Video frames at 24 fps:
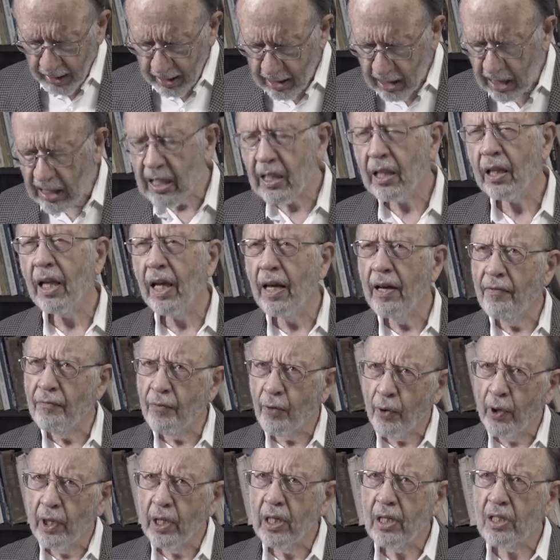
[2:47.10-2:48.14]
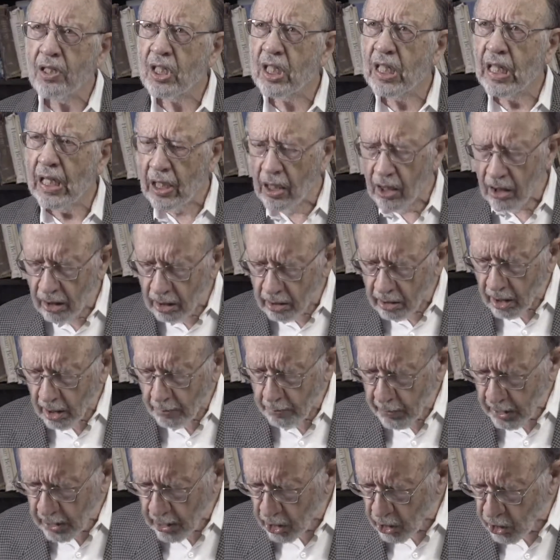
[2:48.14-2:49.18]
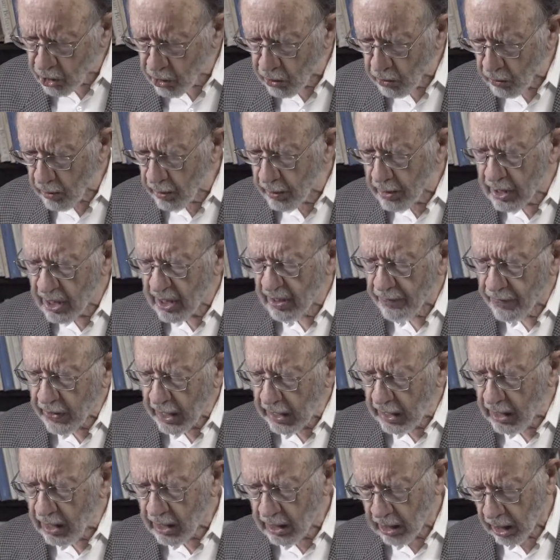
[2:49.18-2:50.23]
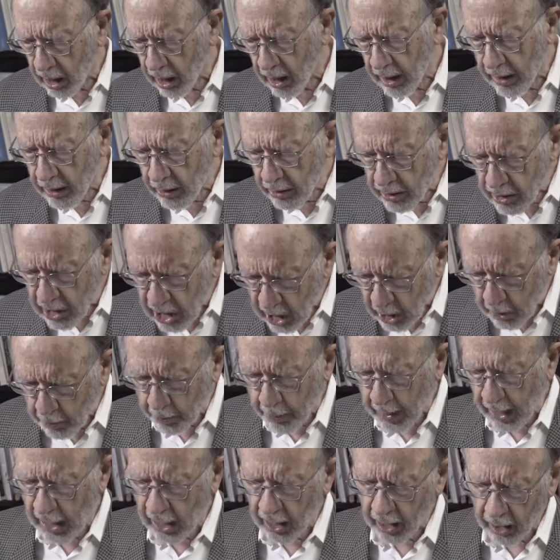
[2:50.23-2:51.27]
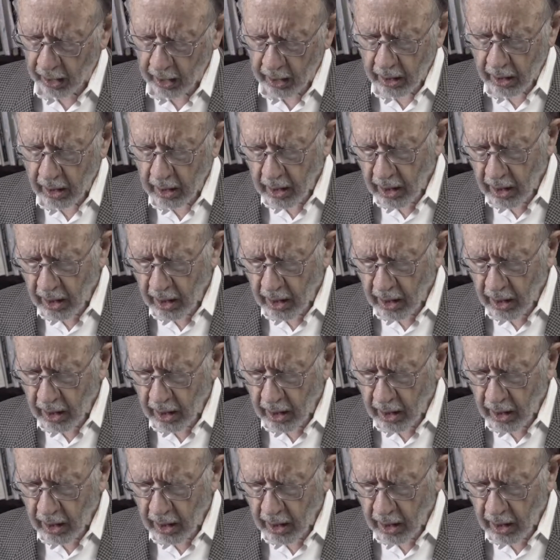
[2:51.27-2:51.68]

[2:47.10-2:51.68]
slavery is the ultimate source of the entire span